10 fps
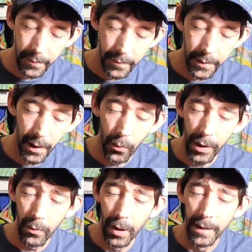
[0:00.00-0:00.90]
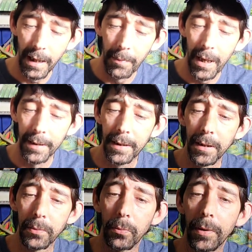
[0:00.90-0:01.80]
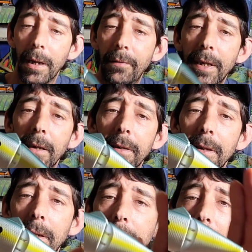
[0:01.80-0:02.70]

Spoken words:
so anyways, I bought this one. I figured that